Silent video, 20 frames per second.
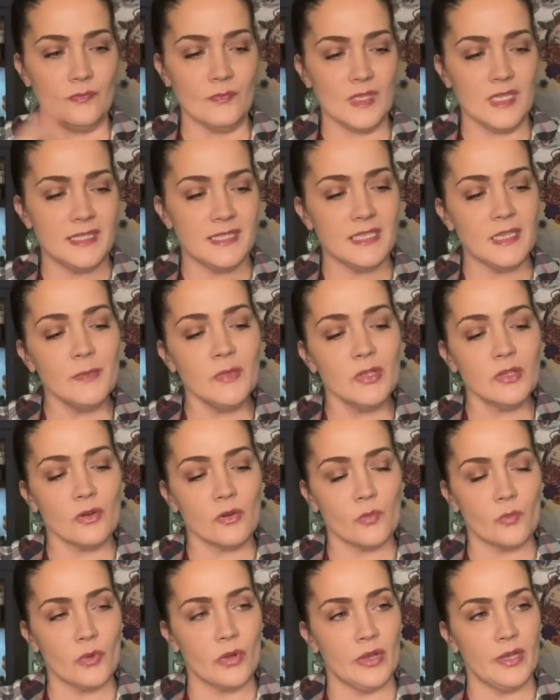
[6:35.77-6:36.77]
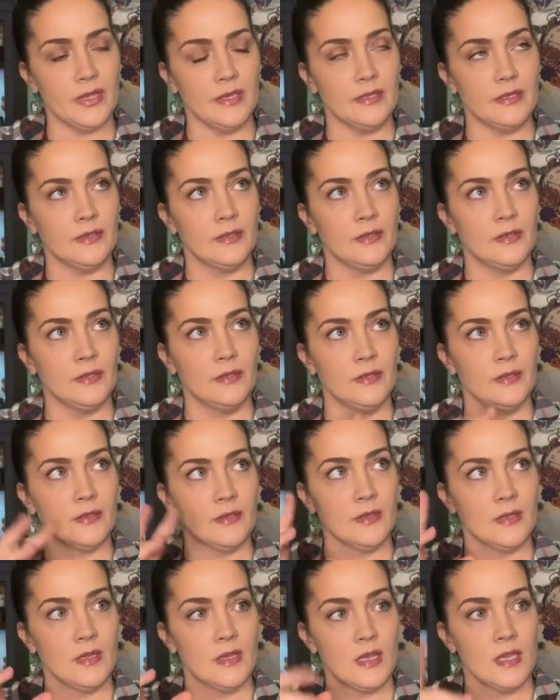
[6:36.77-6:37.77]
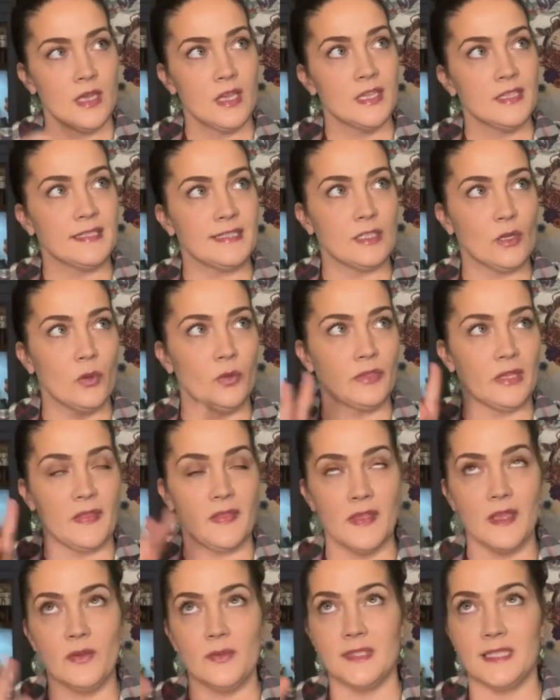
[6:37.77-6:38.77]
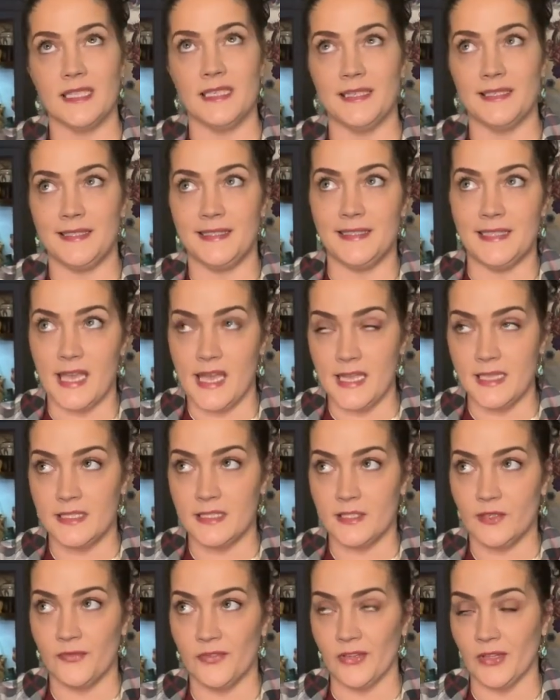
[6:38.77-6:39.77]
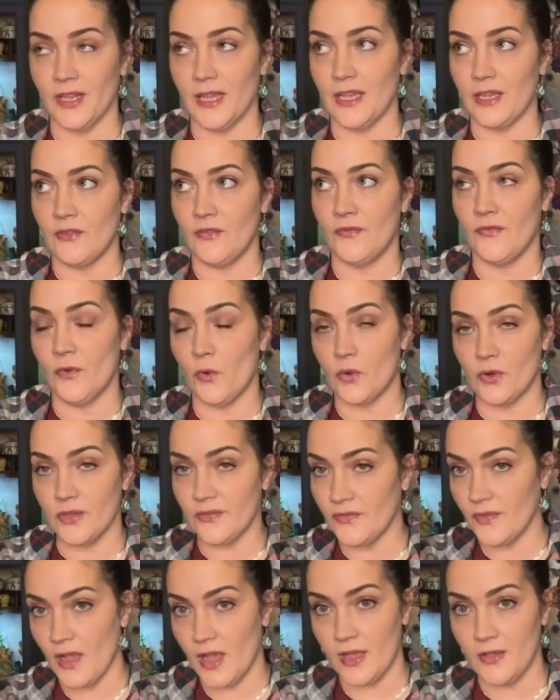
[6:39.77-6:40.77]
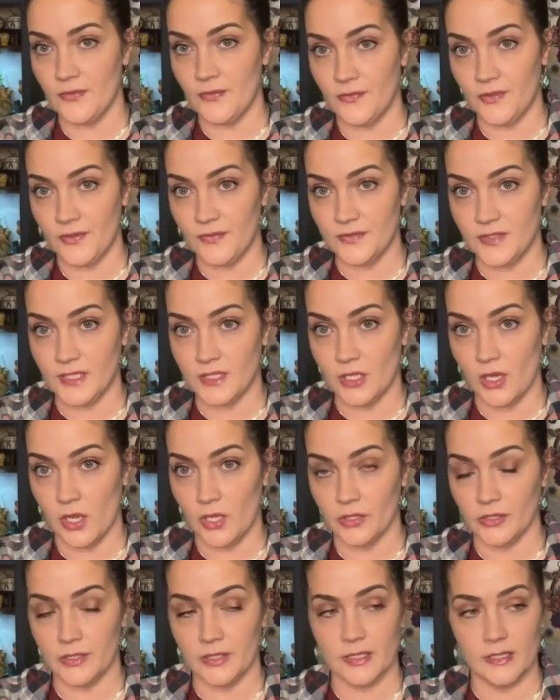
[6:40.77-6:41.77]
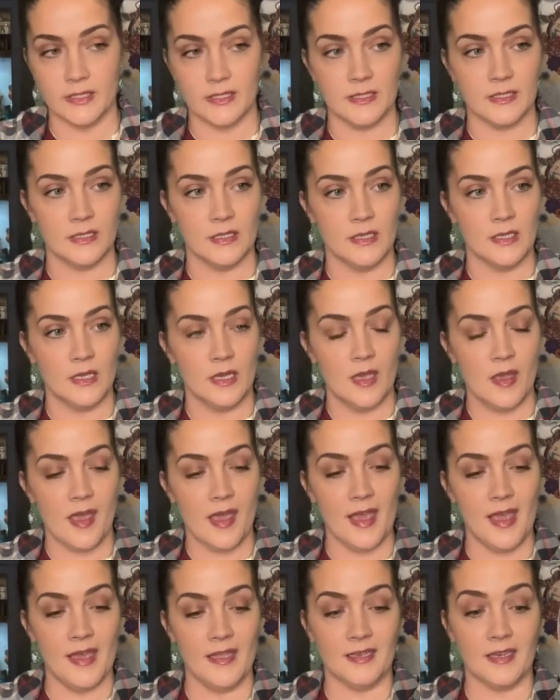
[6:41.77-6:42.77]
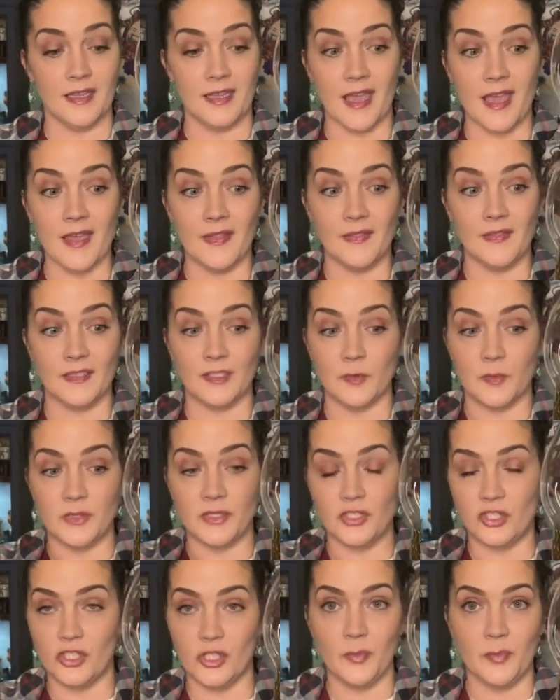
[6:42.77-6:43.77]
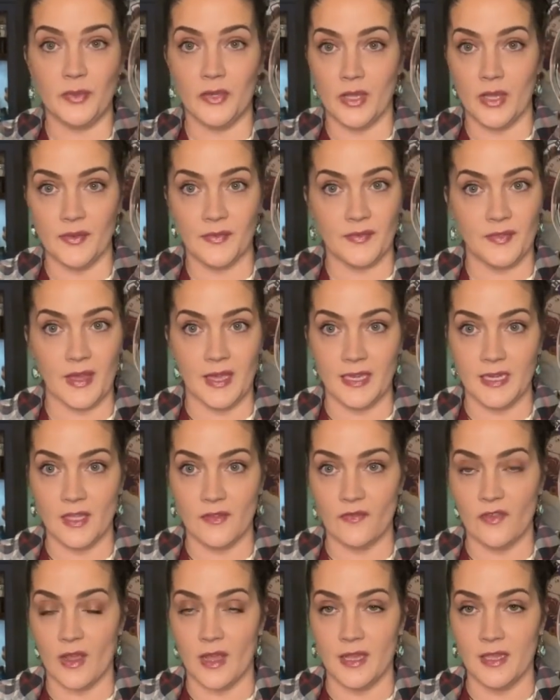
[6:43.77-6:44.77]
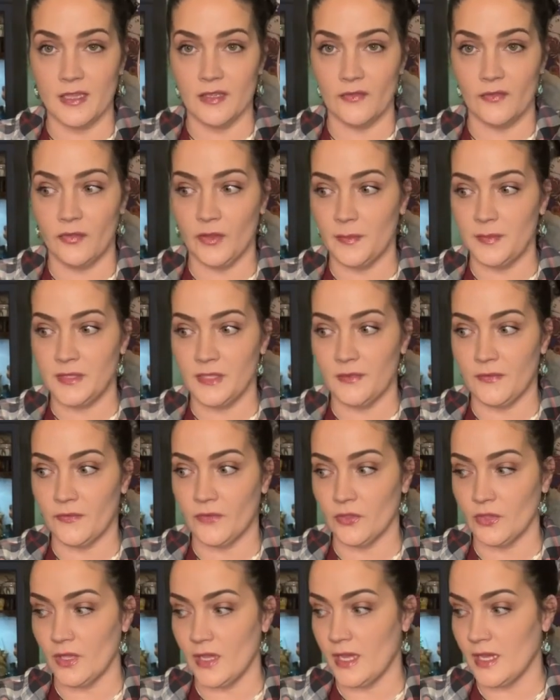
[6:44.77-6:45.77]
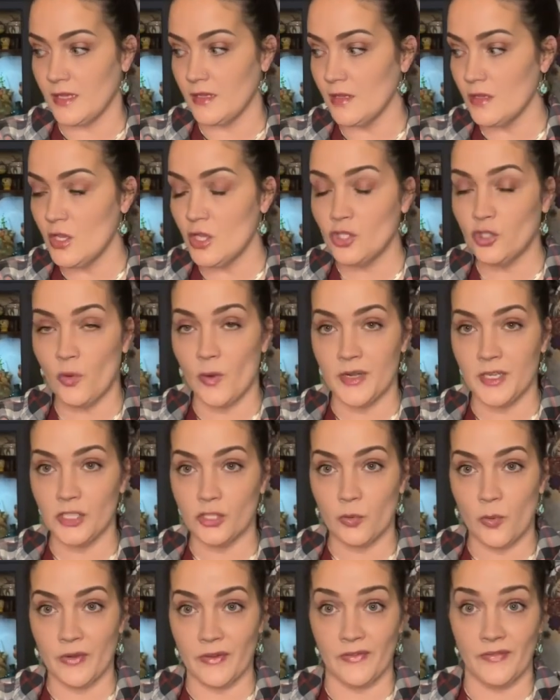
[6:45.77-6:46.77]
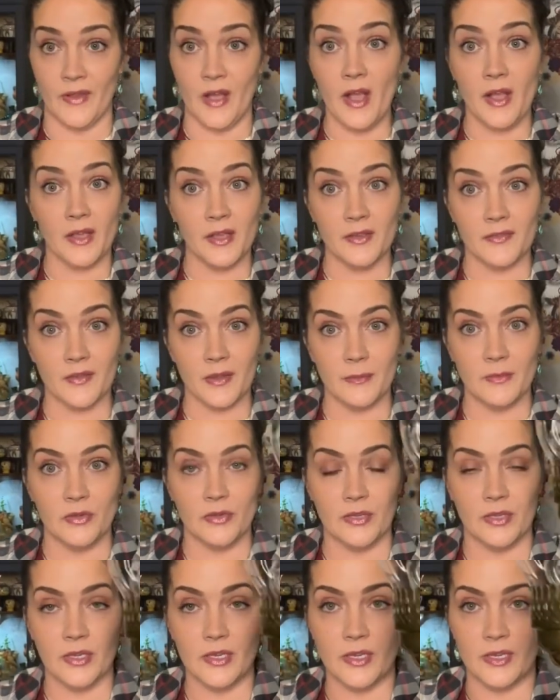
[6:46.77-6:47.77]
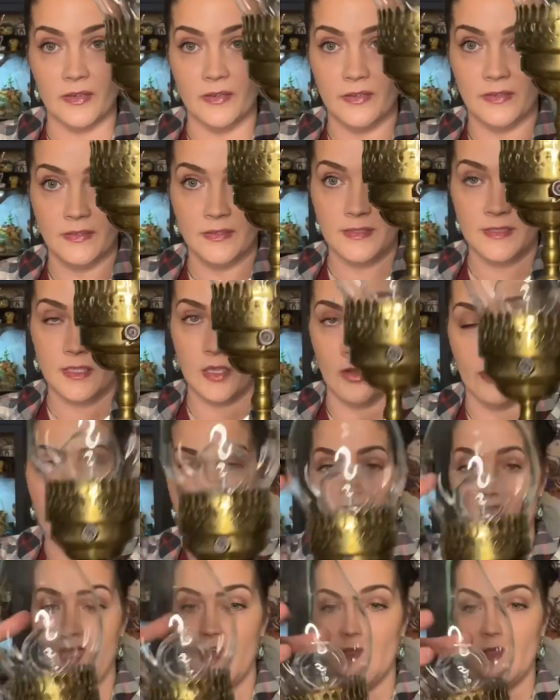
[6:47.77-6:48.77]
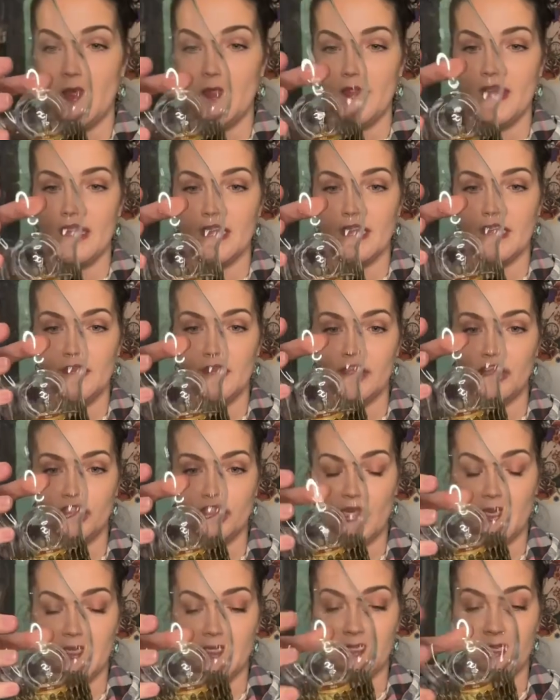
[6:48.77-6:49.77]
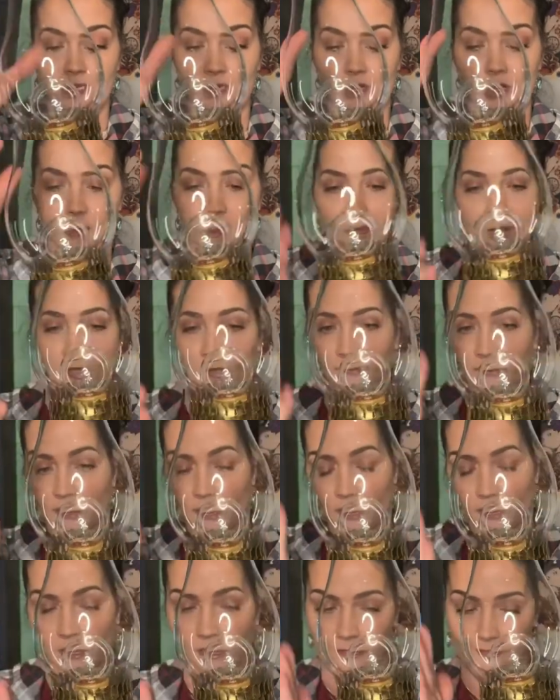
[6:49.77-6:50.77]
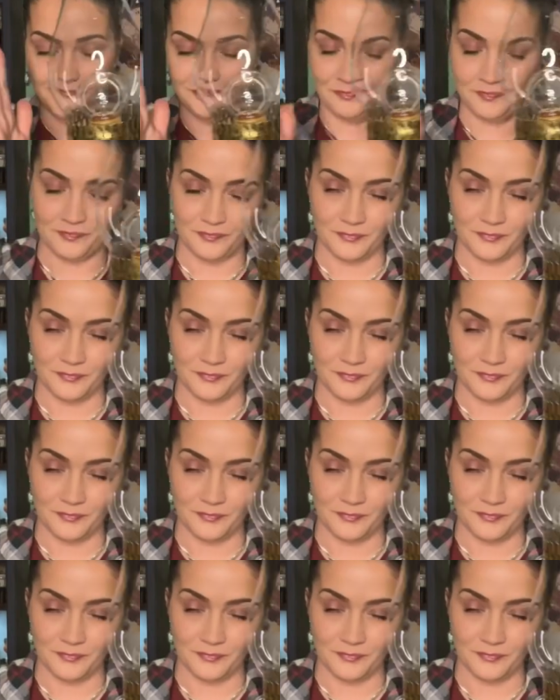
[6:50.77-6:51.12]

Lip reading: Similar one sold, I think it was in a set for like $45, $50. And again, this was cheap enough that if I flipped it for like $20, $25, I'm doing good. So, and then the shade can come off and it can